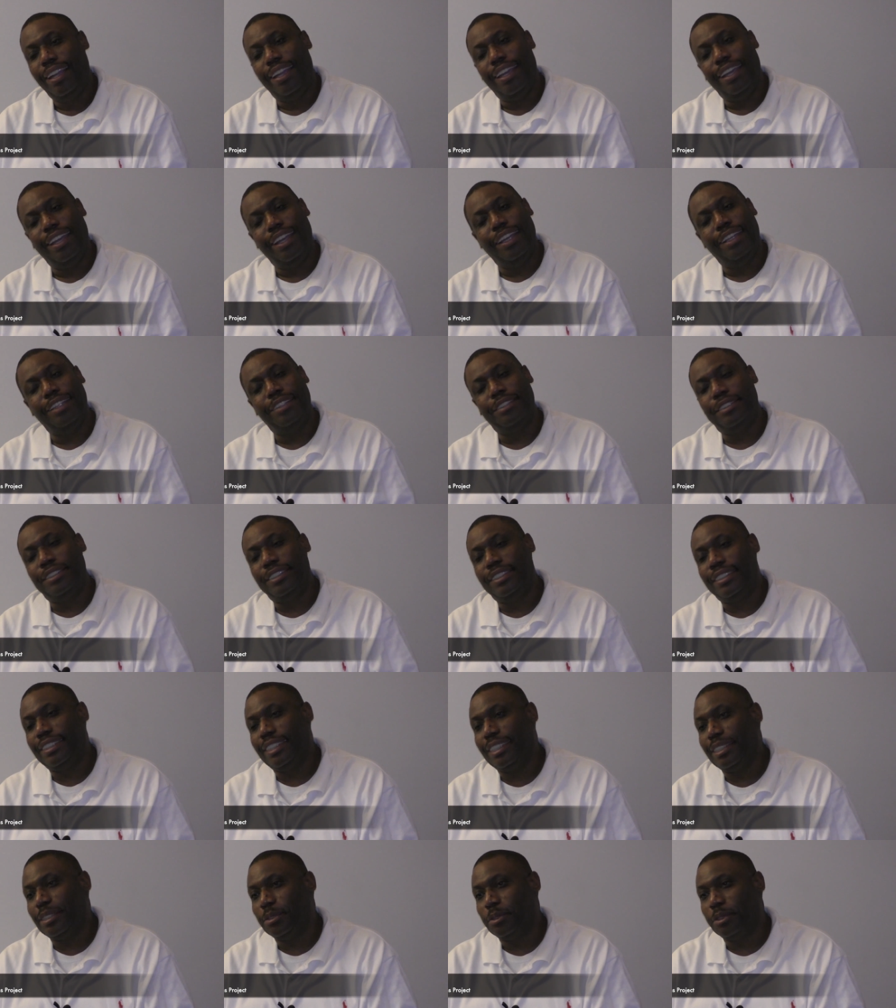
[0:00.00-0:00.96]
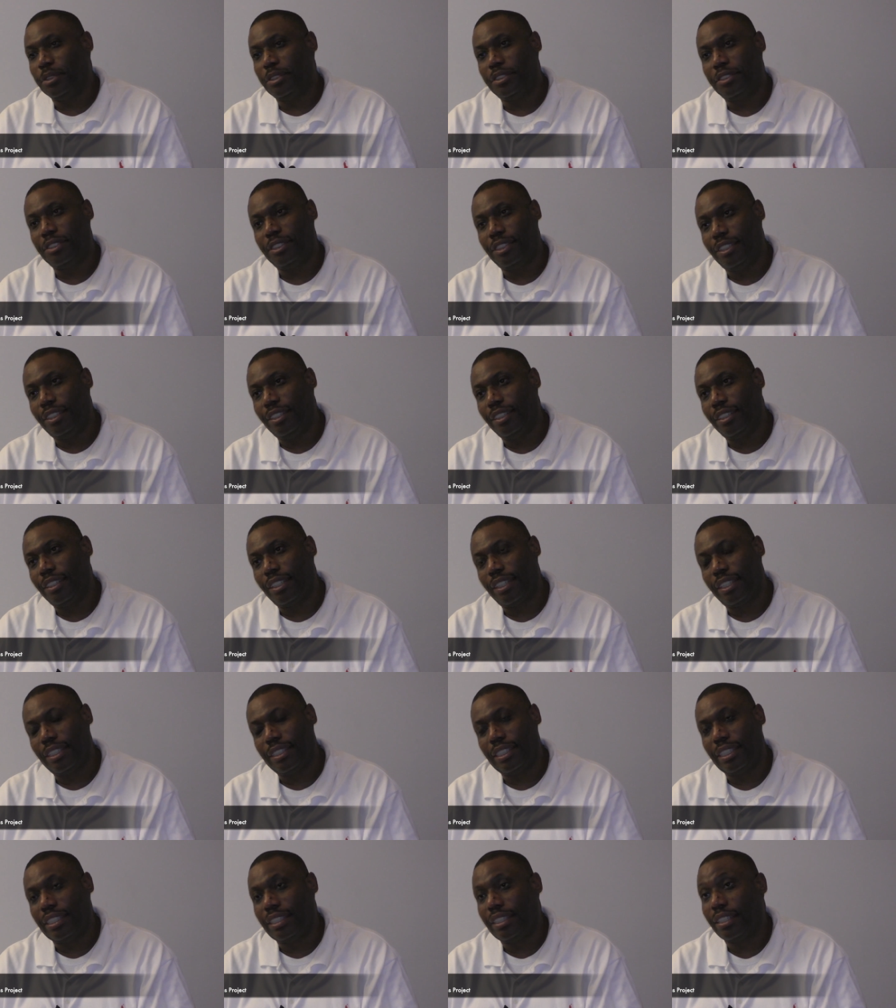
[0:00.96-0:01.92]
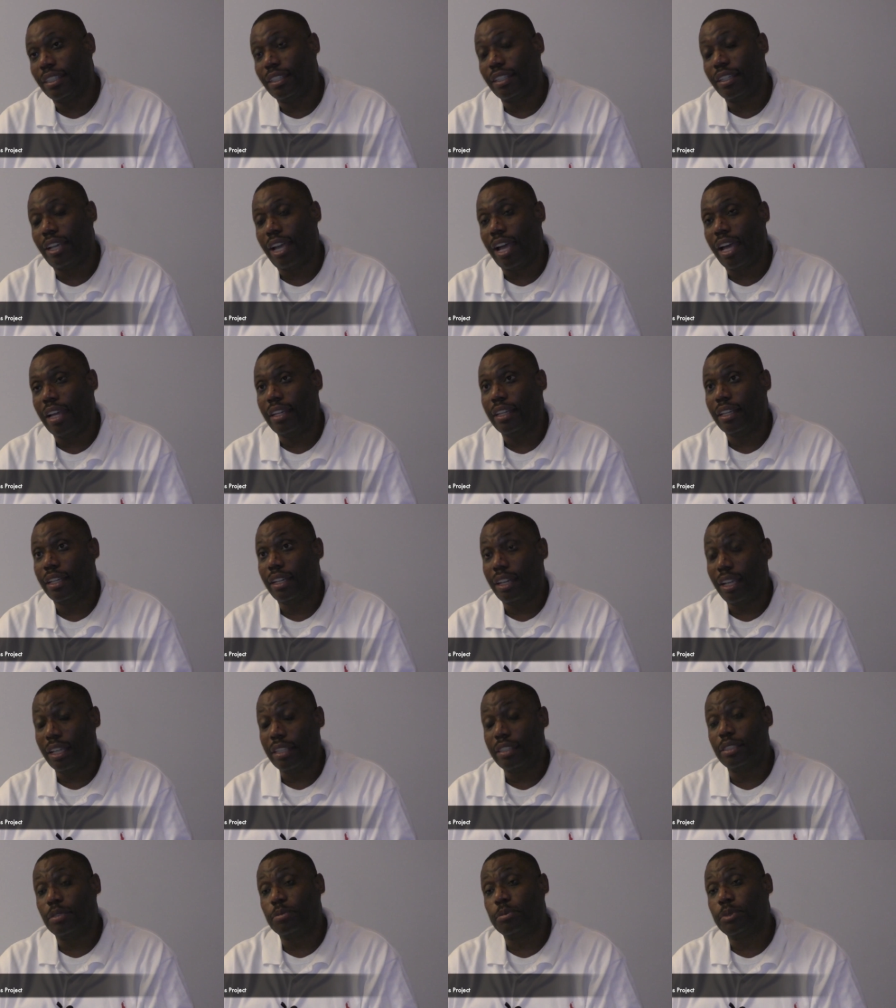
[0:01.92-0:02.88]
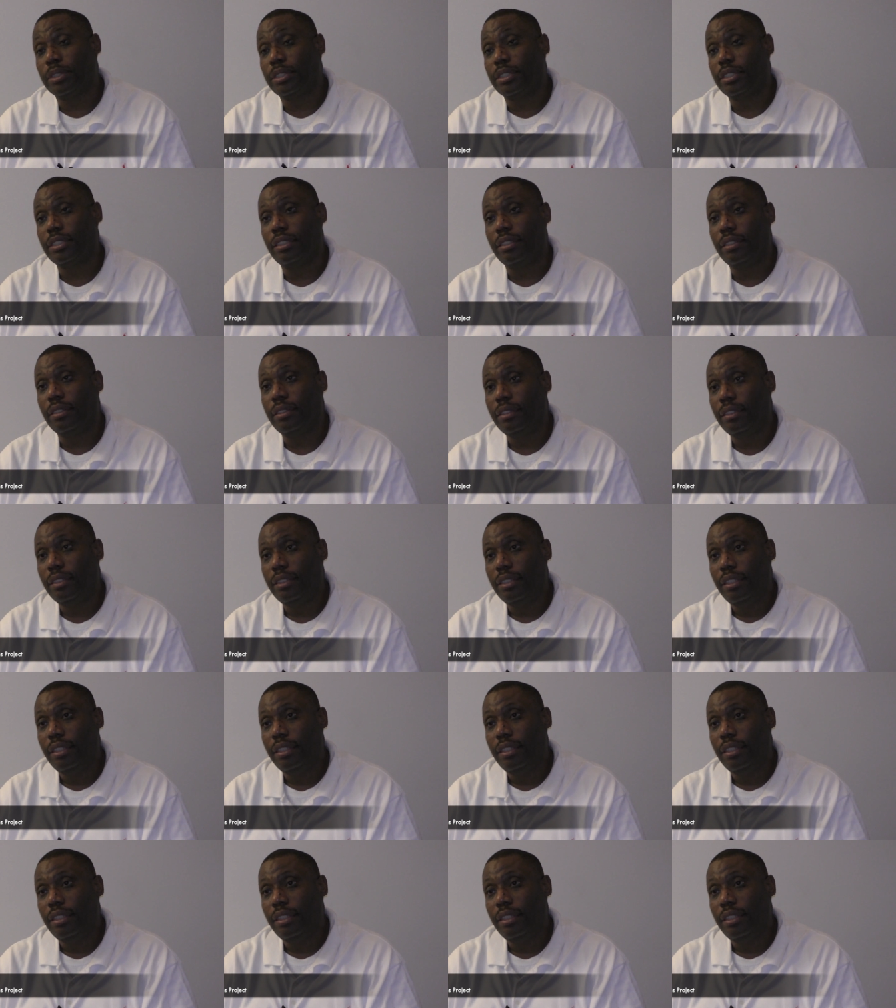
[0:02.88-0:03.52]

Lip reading: everything was wrong because I neglected myself.